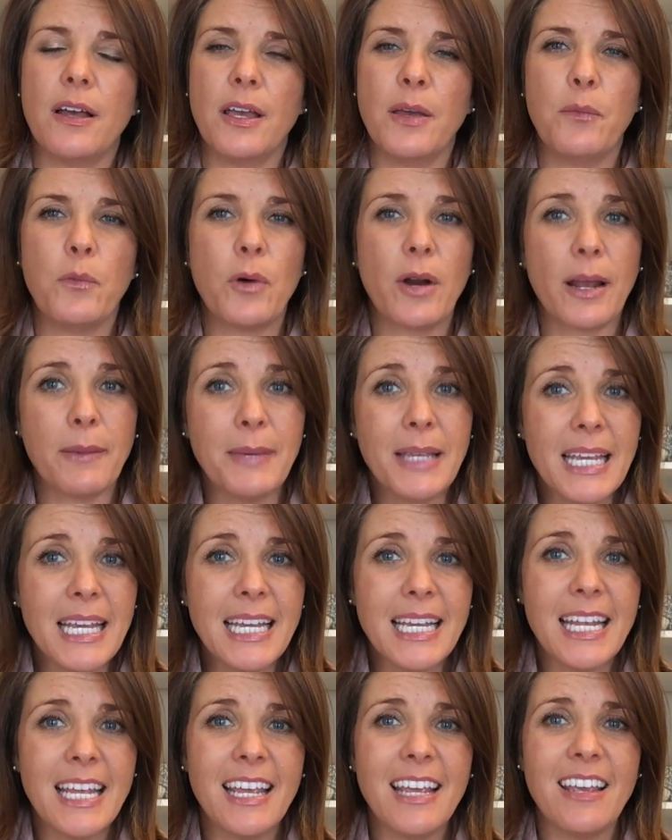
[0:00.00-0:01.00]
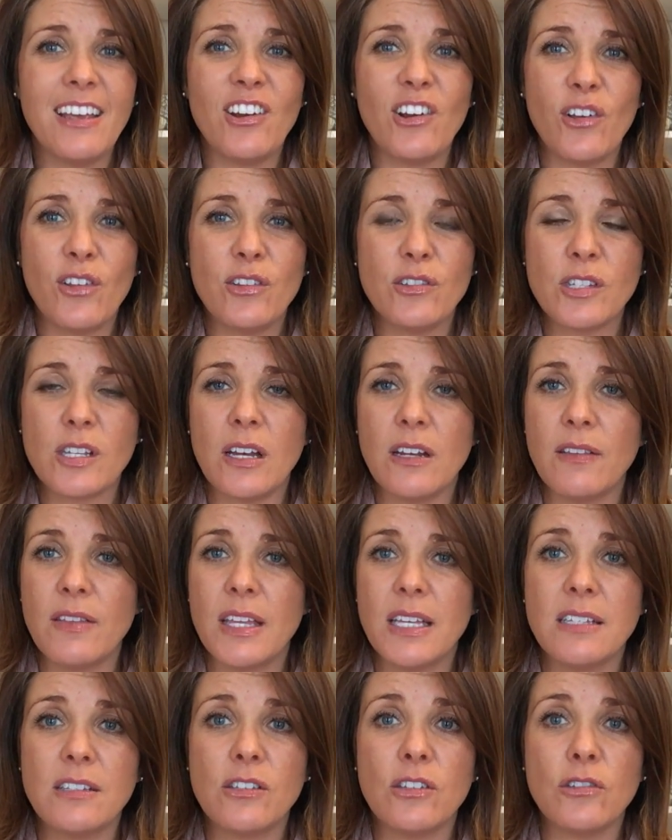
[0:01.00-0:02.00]
in what I'm eating and all those kind of
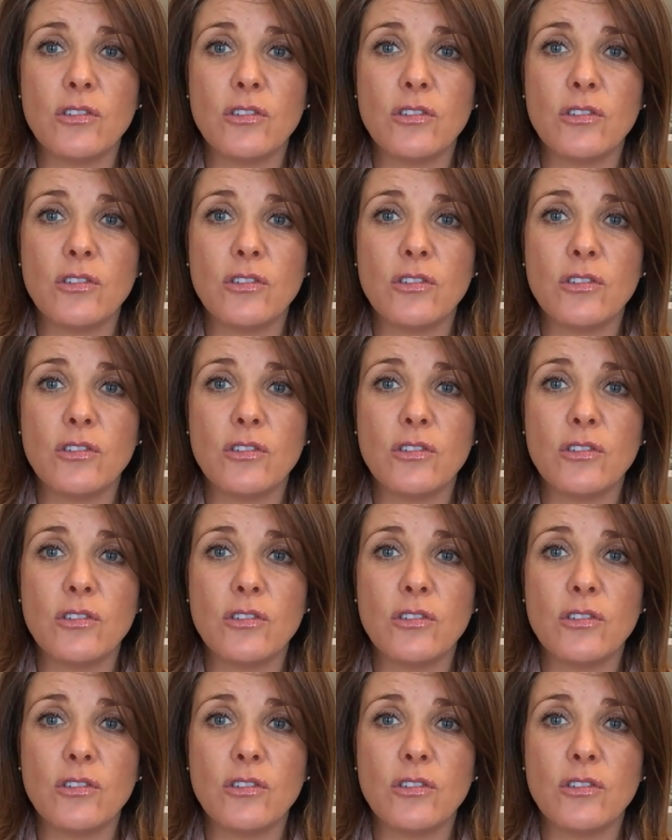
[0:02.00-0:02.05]
things.